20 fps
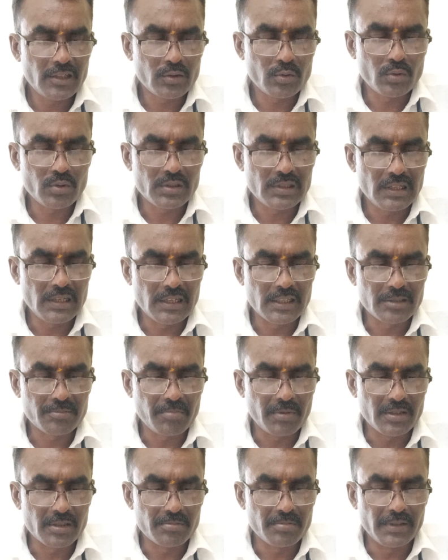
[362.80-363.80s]
the social
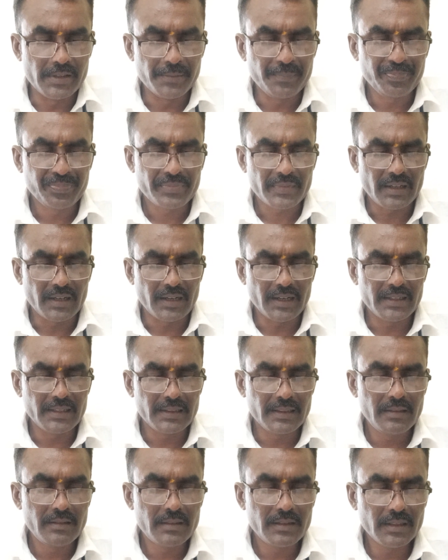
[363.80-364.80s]
responsibility, and
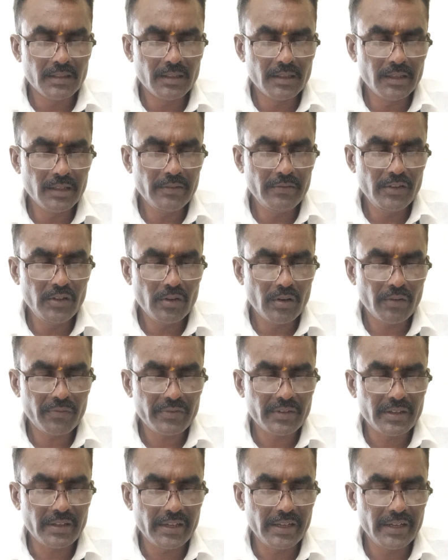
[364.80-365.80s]
the third view
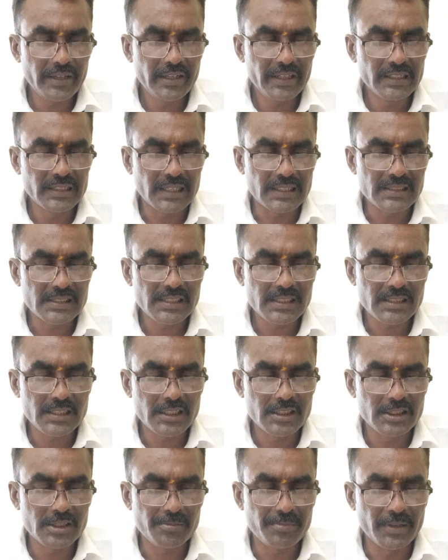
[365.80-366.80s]
of creating
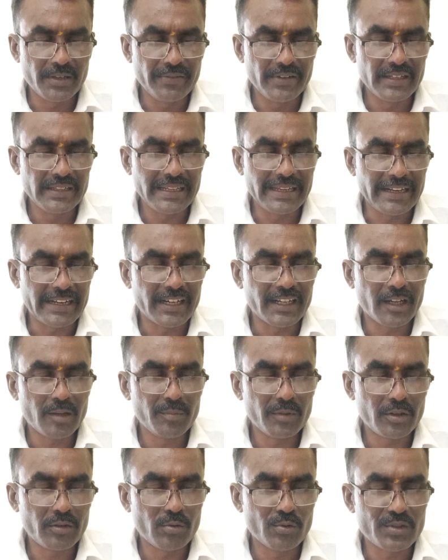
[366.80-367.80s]
consistency between the
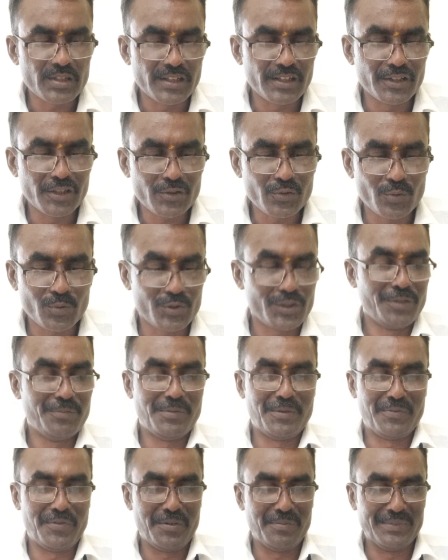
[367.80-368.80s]
economic goals and the social
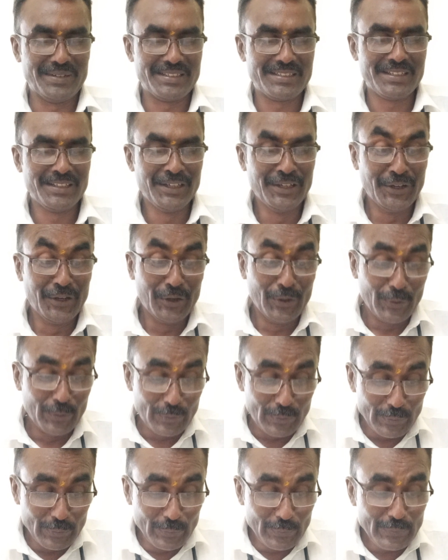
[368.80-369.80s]
performance
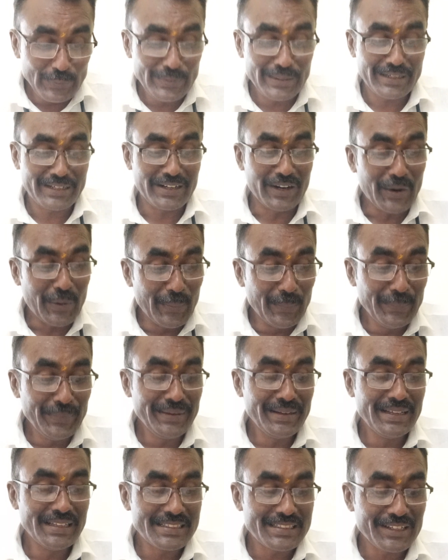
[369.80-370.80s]
due to the
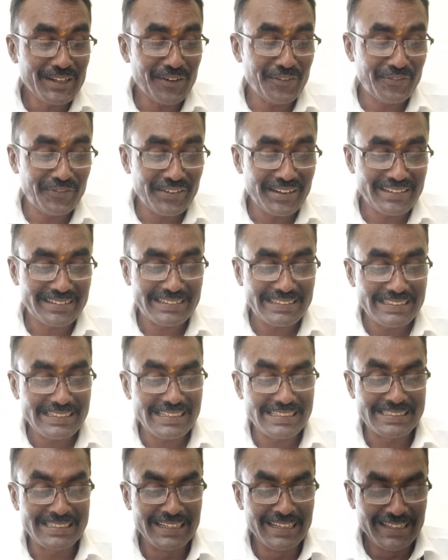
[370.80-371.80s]
combination of
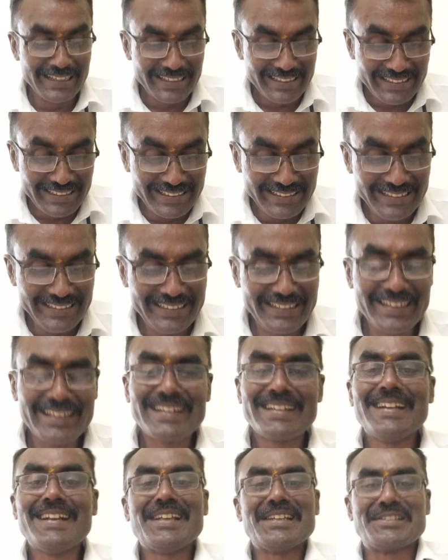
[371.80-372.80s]
factors
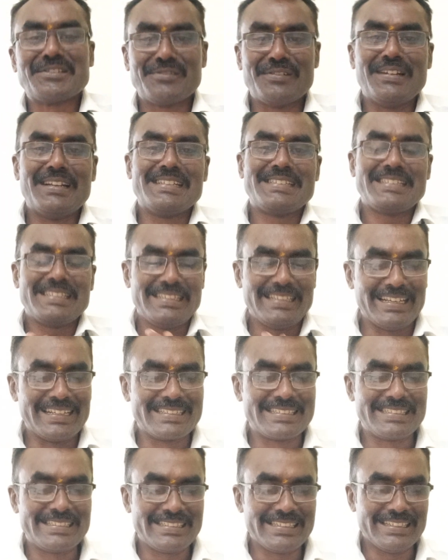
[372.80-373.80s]
internal as well as
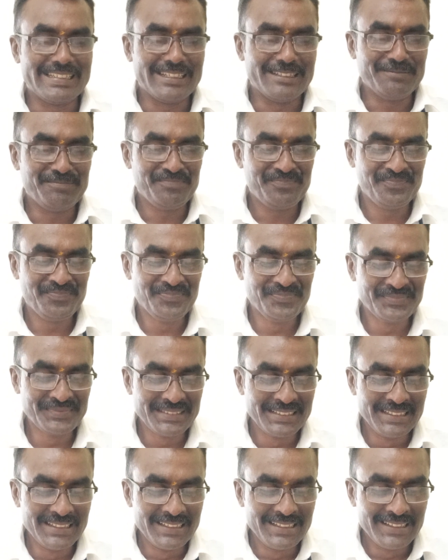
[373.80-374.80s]
external.
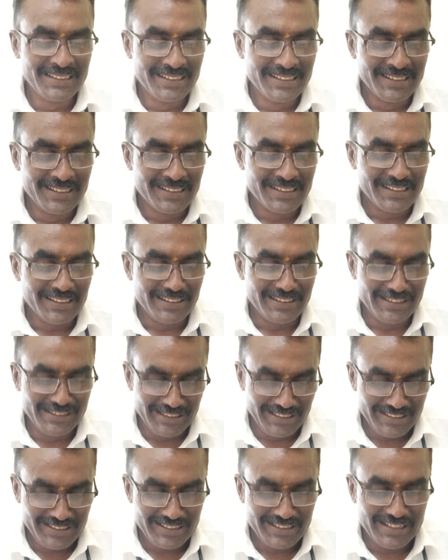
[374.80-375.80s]
This
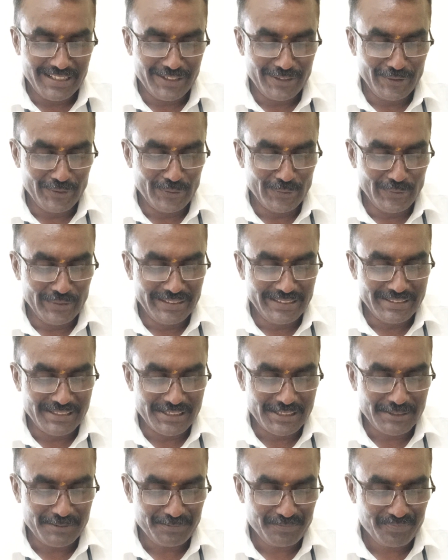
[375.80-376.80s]
is their
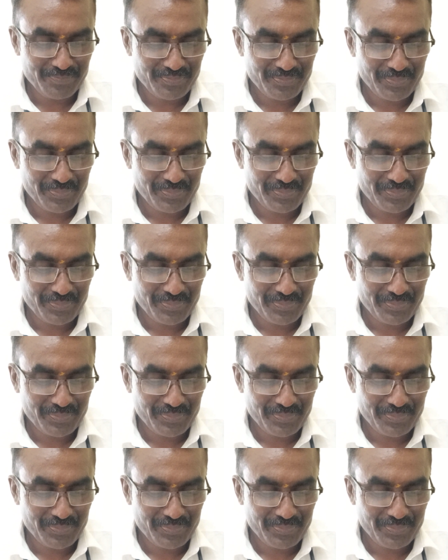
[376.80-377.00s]
uniqueness.